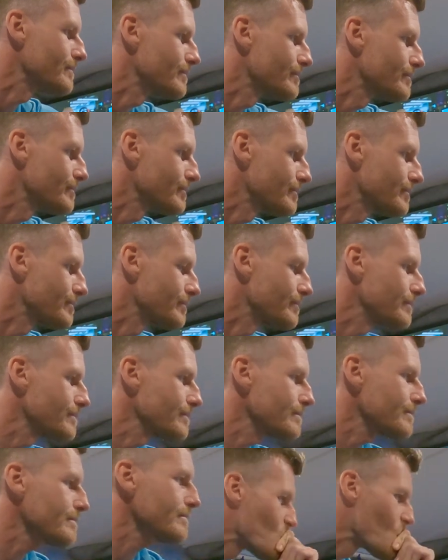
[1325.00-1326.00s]

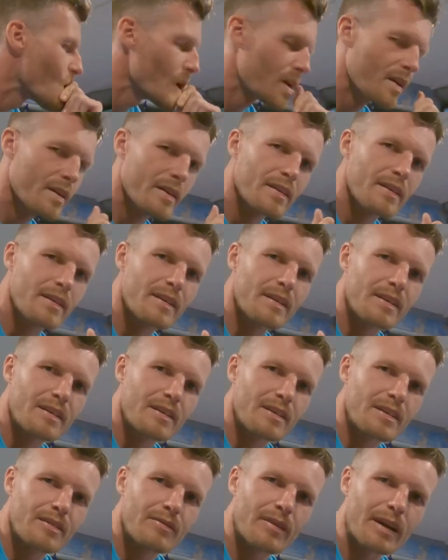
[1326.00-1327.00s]

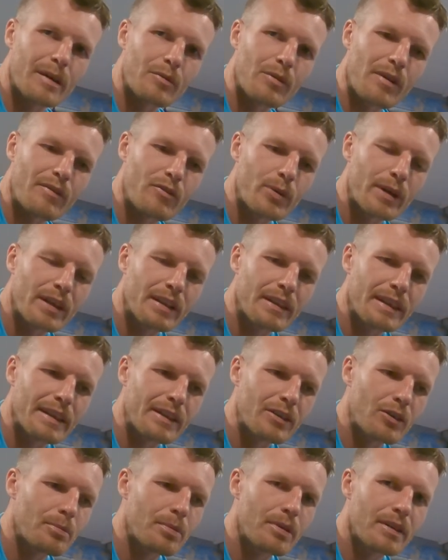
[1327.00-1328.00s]
Right, I'm going to have a quick
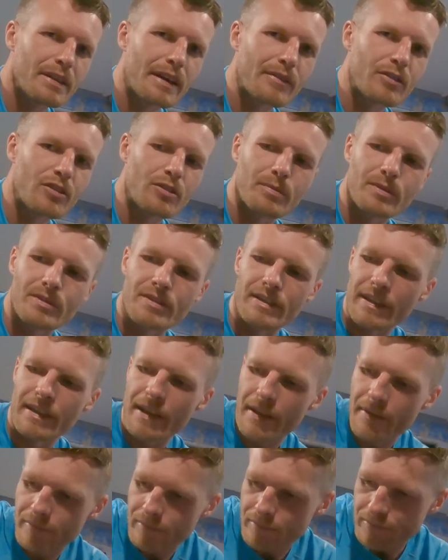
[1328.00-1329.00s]
clean up, have a cup of tea.
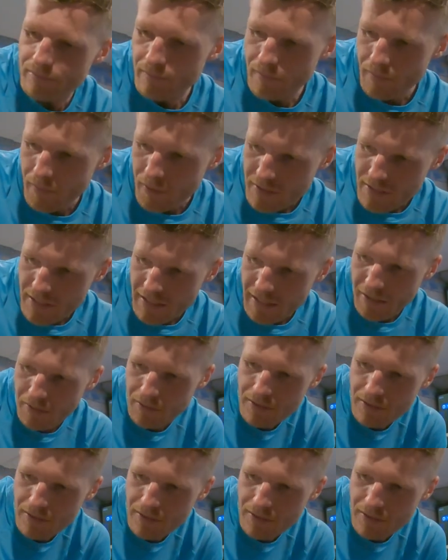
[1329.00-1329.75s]
What is it now?